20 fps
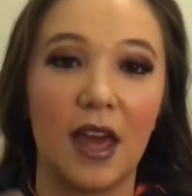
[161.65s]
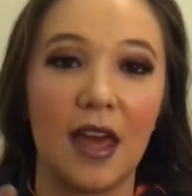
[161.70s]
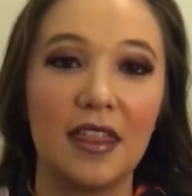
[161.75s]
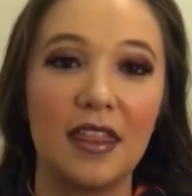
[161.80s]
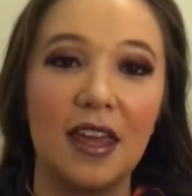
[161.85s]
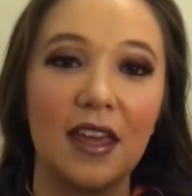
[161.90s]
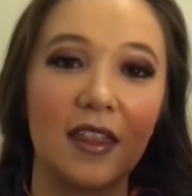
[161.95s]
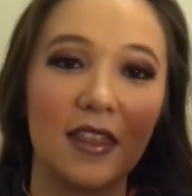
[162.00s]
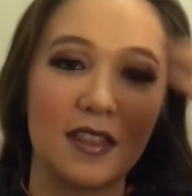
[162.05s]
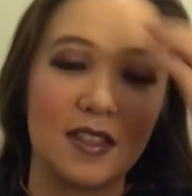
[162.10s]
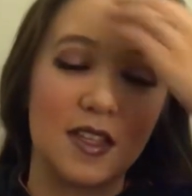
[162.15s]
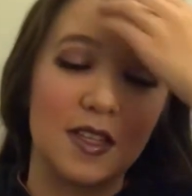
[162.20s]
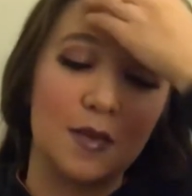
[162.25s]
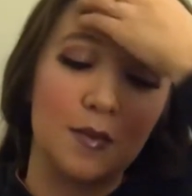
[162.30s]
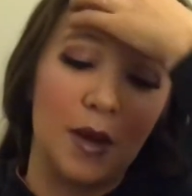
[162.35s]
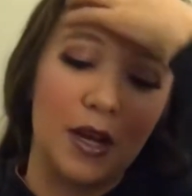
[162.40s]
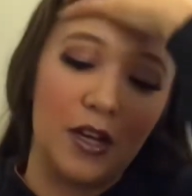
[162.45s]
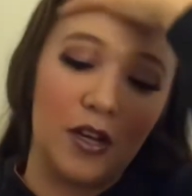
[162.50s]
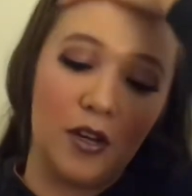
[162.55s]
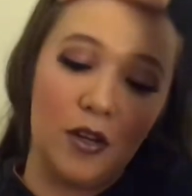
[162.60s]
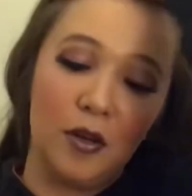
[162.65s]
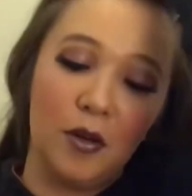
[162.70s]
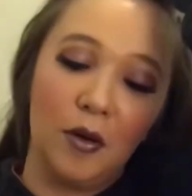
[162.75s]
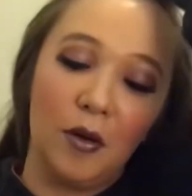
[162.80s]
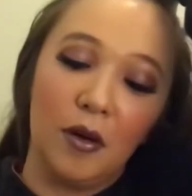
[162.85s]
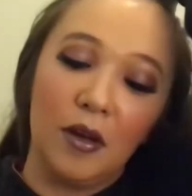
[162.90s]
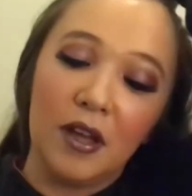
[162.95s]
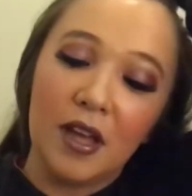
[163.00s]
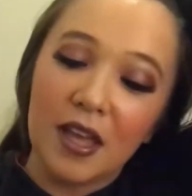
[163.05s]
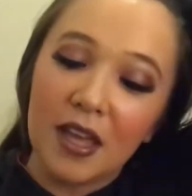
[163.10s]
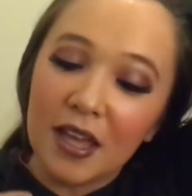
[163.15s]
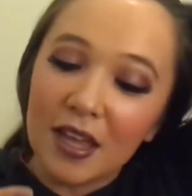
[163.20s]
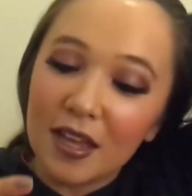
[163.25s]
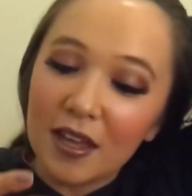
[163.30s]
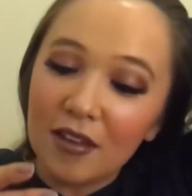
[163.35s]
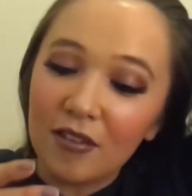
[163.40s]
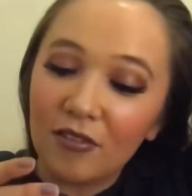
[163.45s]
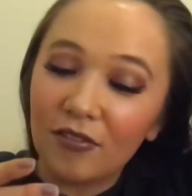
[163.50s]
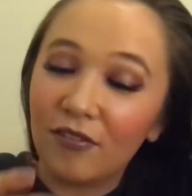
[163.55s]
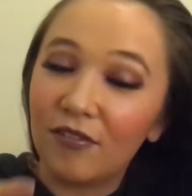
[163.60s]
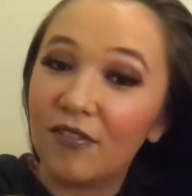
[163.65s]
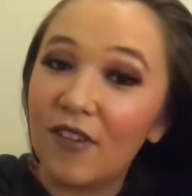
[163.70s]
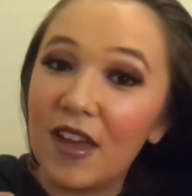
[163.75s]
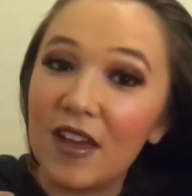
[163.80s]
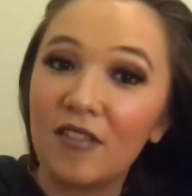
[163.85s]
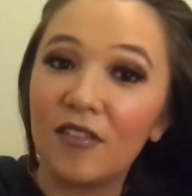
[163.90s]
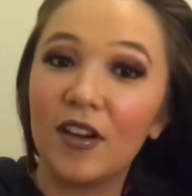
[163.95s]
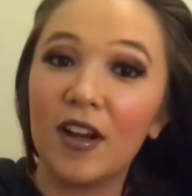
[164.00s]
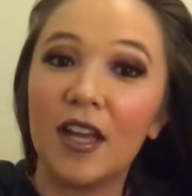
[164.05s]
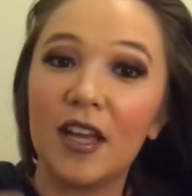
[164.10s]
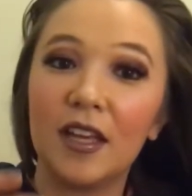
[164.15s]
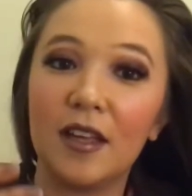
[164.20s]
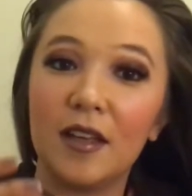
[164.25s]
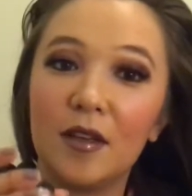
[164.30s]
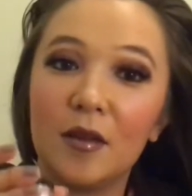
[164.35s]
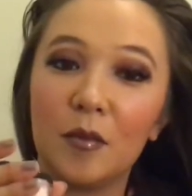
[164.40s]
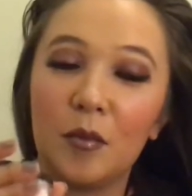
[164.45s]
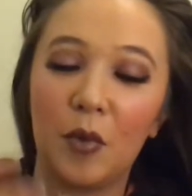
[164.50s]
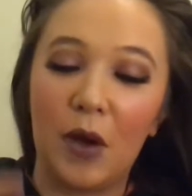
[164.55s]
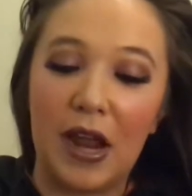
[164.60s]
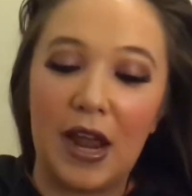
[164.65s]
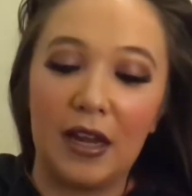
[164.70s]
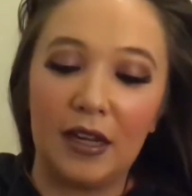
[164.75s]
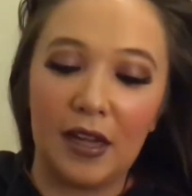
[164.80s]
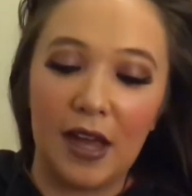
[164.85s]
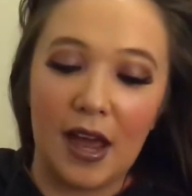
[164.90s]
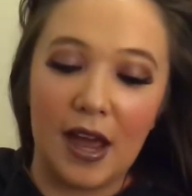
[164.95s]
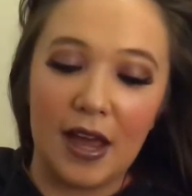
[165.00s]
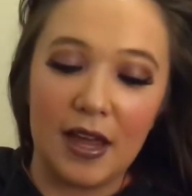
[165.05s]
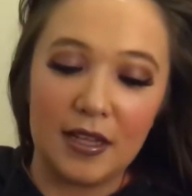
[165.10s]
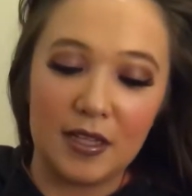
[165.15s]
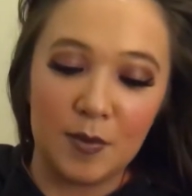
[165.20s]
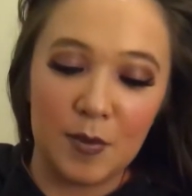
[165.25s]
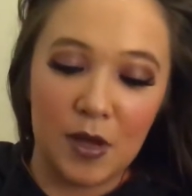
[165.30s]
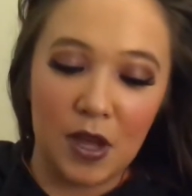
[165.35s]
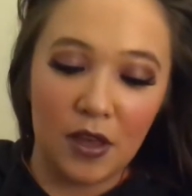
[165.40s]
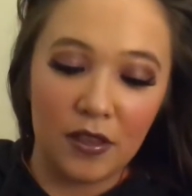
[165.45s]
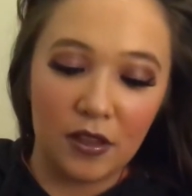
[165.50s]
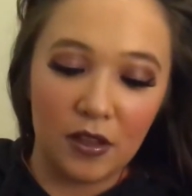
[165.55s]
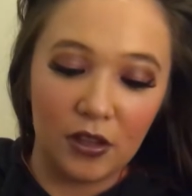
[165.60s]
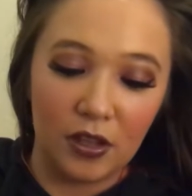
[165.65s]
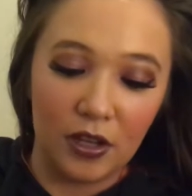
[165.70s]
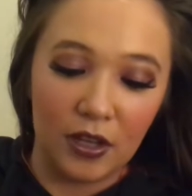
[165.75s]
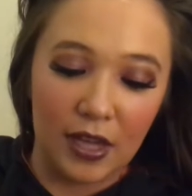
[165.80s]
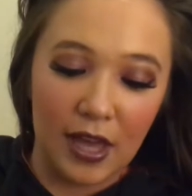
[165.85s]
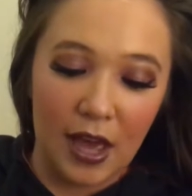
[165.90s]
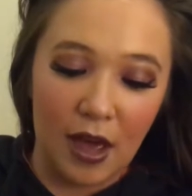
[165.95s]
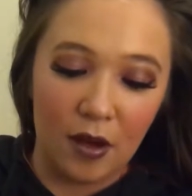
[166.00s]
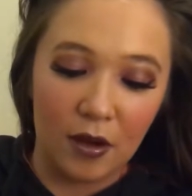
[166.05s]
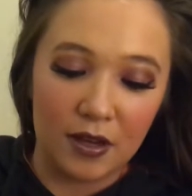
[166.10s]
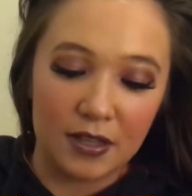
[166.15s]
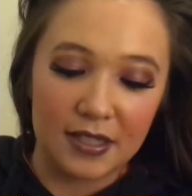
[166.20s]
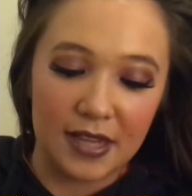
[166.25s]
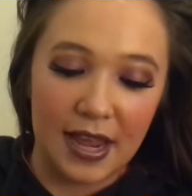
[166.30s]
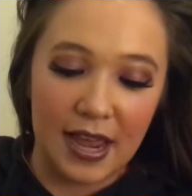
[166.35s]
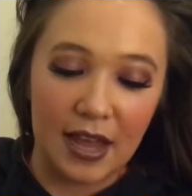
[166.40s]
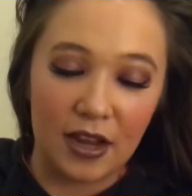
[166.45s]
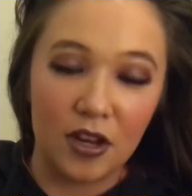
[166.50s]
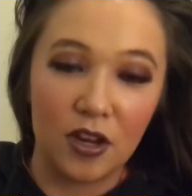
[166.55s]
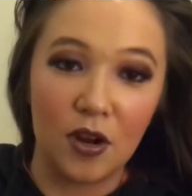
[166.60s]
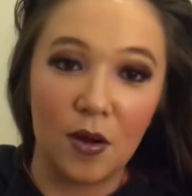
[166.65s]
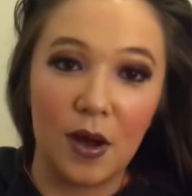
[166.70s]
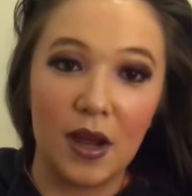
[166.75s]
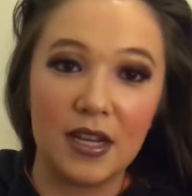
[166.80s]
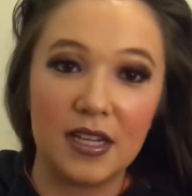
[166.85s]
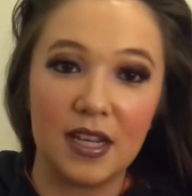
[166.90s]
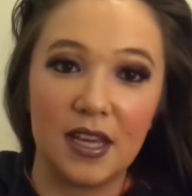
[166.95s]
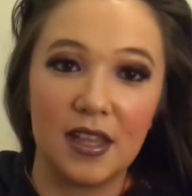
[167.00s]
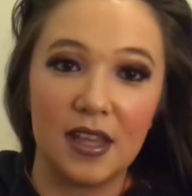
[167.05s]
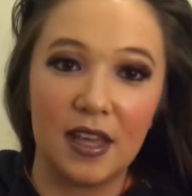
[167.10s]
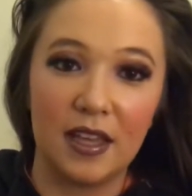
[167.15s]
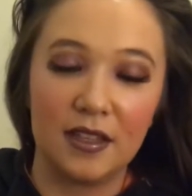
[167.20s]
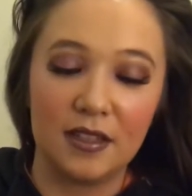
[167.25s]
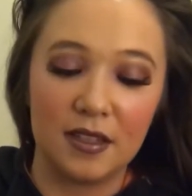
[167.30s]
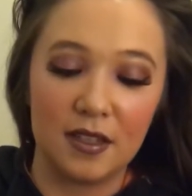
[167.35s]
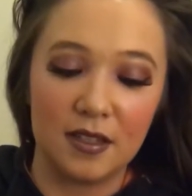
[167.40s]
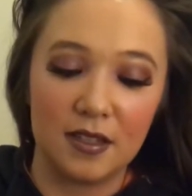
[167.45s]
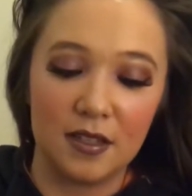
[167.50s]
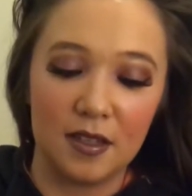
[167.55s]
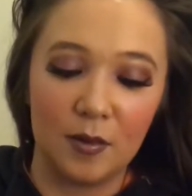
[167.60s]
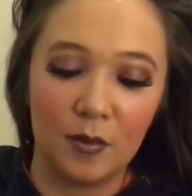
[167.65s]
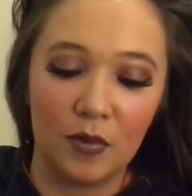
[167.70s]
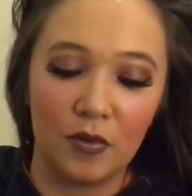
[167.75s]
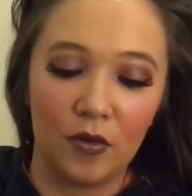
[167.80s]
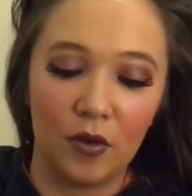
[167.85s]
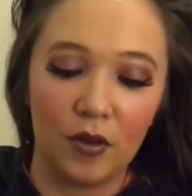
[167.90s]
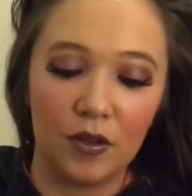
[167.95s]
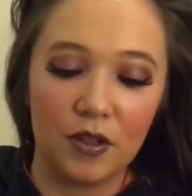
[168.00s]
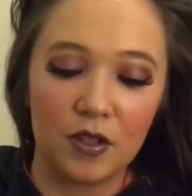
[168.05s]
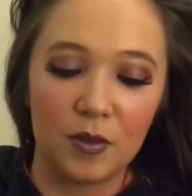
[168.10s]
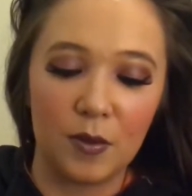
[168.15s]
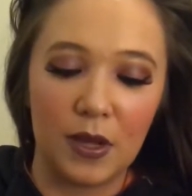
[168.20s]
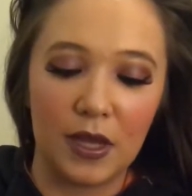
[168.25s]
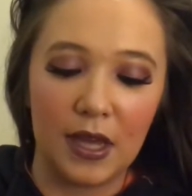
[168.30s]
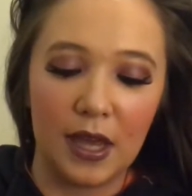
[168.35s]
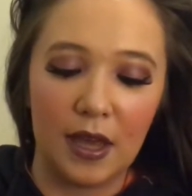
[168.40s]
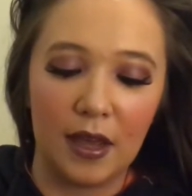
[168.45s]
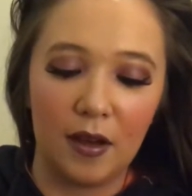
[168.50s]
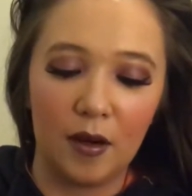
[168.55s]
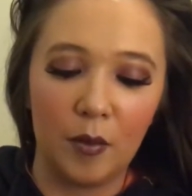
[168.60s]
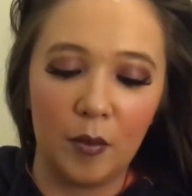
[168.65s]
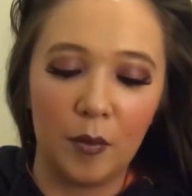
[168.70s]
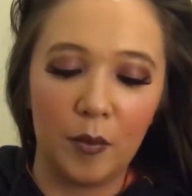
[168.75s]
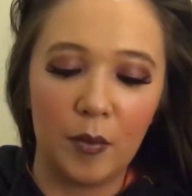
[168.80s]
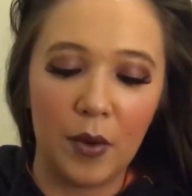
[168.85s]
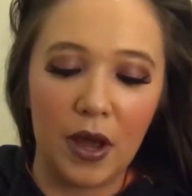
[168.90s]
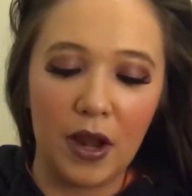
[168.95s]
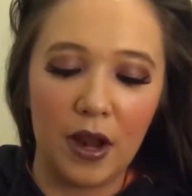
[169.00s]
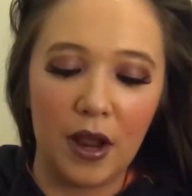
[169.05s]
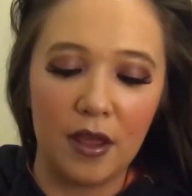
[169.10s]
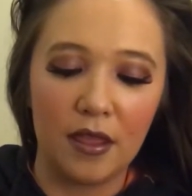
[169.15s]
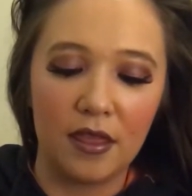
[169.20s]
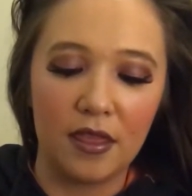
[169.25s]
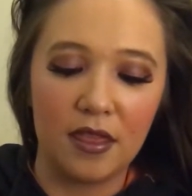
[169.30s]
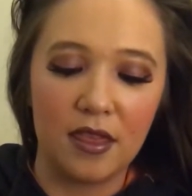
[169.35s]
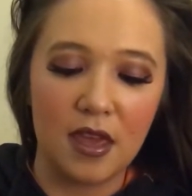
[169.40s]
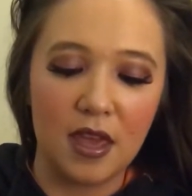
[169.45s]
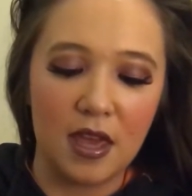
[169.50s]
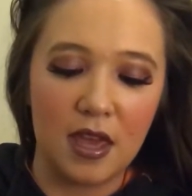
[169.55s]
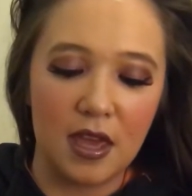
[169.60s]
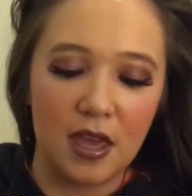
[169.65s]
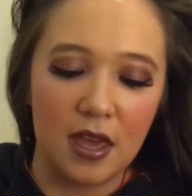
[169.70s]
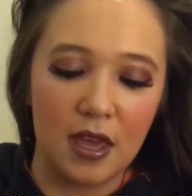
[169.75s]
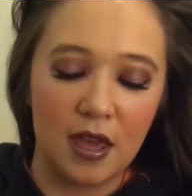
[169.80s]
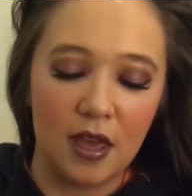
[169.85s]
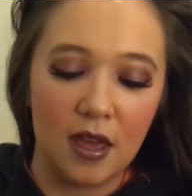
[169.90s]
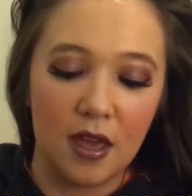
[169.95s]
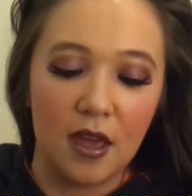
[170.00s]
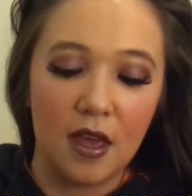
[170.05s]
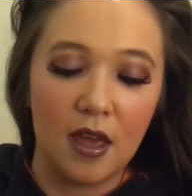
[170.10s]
I think this is my new favorite brand, guys. Be on the lookout because I had no idea they existed before this weekend. But the